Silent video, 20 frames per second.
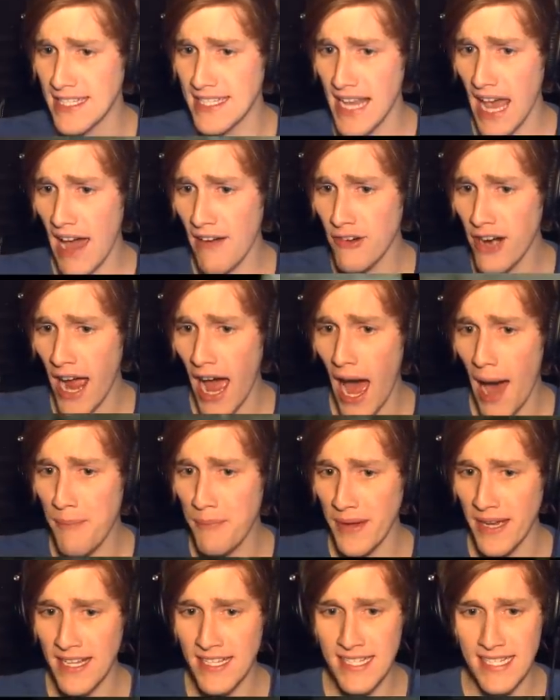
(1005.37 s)
this ever
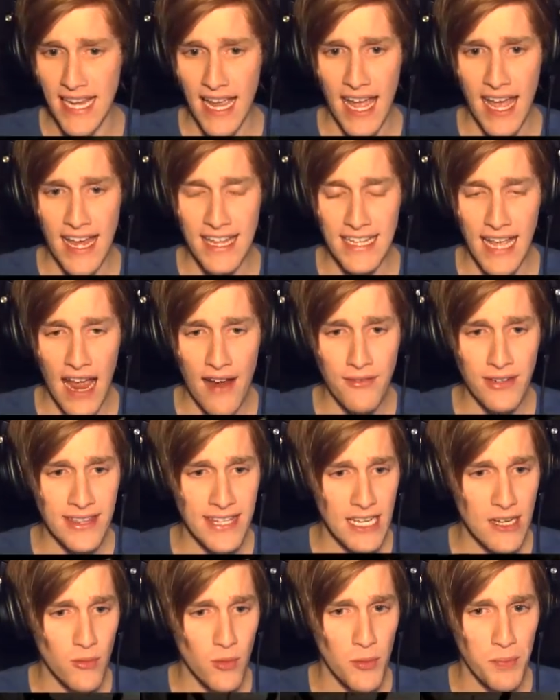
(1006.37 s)
happened, and
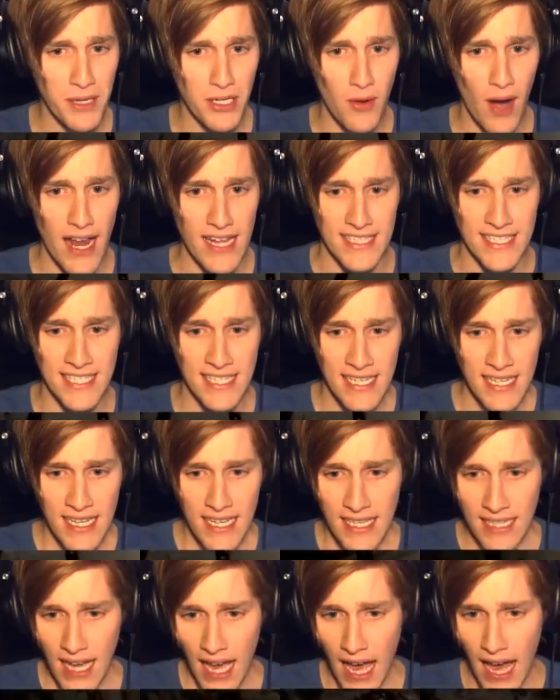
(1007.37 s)
everything will be great.
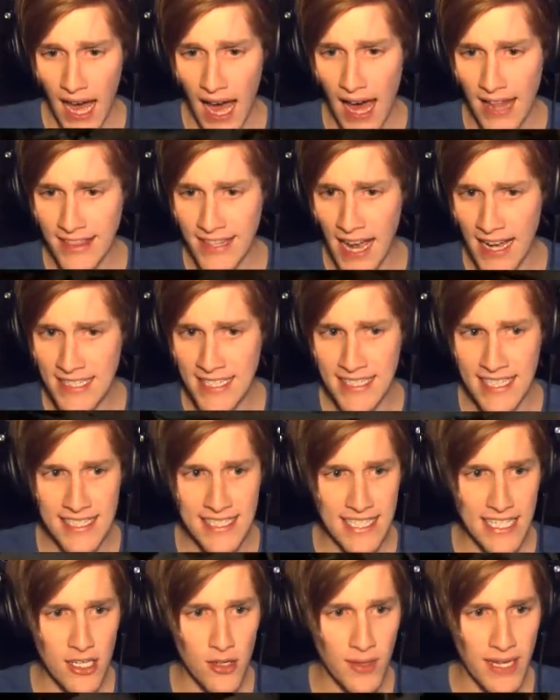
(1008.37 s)
Uh, nice to
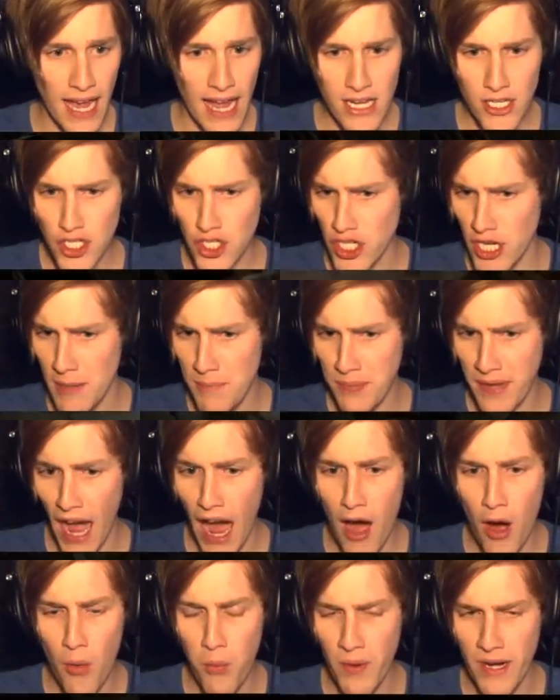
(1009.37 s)
see you again, sheep,
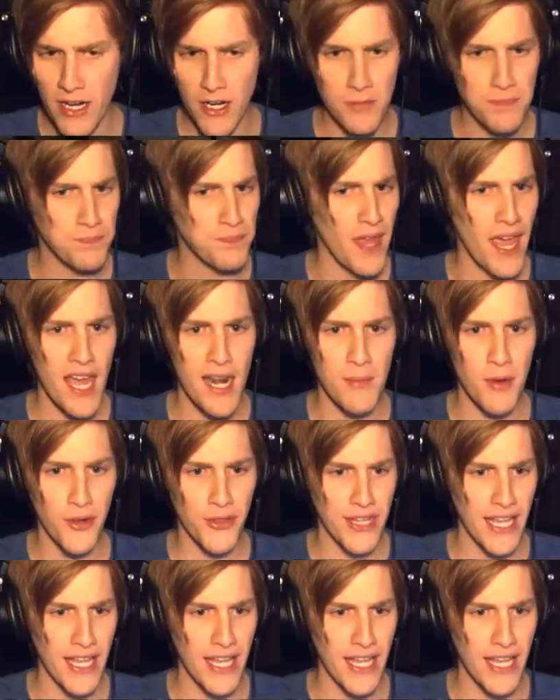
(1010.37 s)
cow, weird animal